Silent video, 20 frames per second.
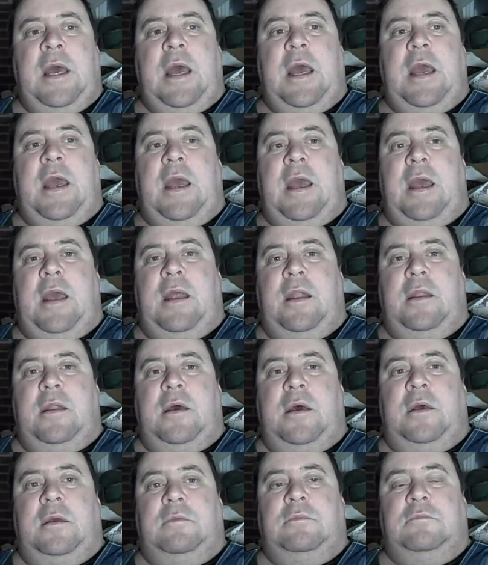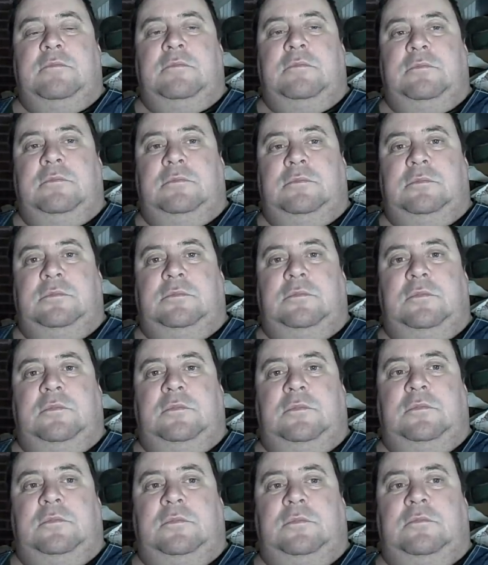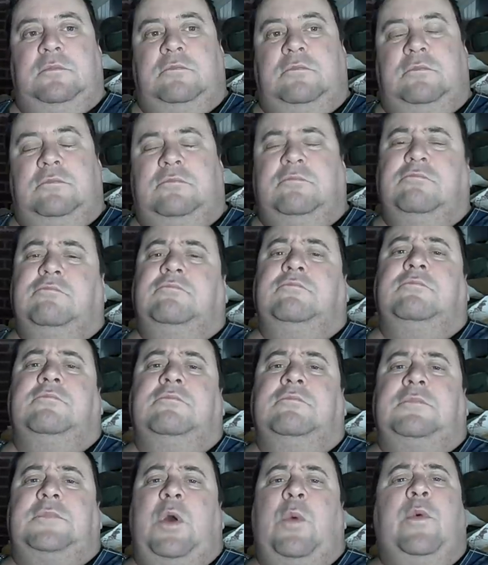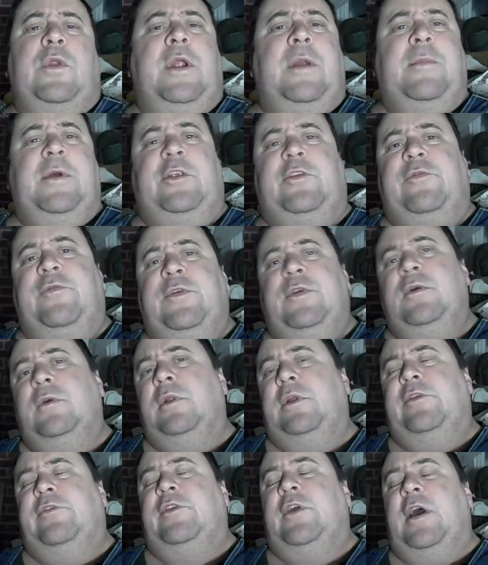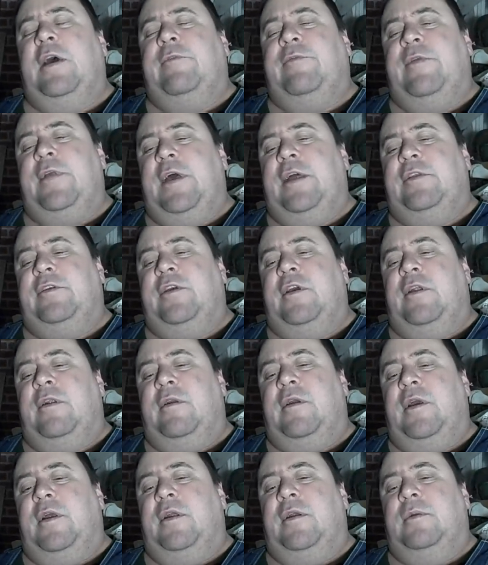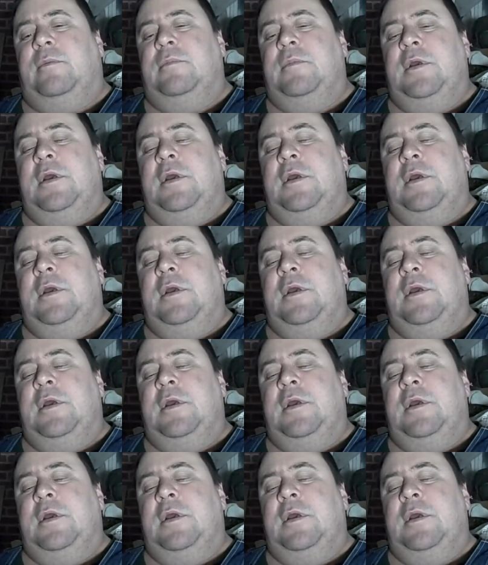And, I wonder how much fuel he's got for that generator.